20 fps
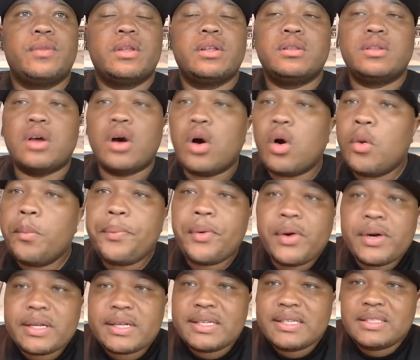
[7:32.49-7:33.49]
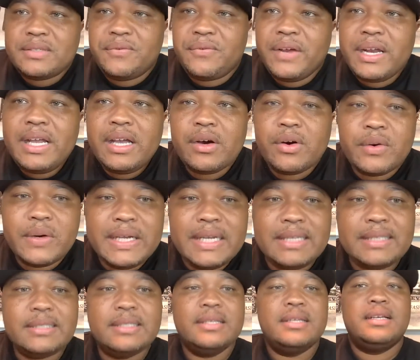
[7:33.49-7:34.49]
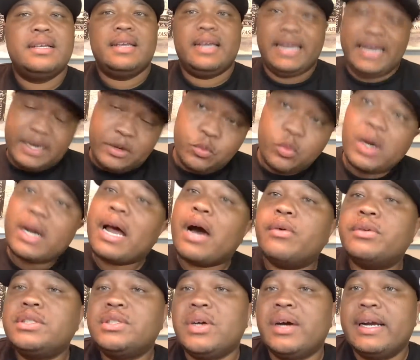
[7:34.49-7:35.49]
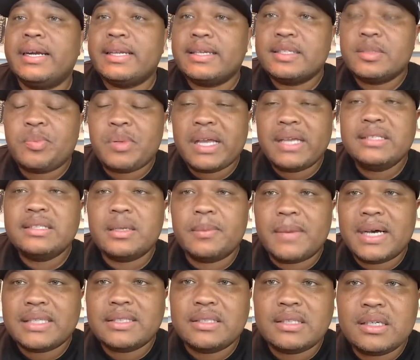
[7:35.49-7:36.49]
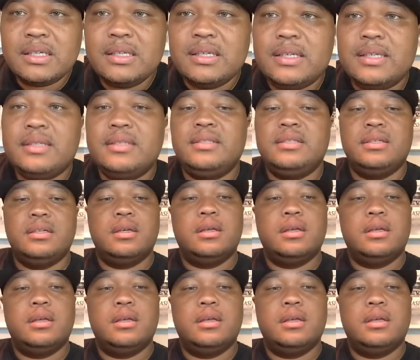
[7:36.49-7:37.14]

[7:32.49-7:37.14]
the whole point of this video is, and what I was trying to explain to my son is,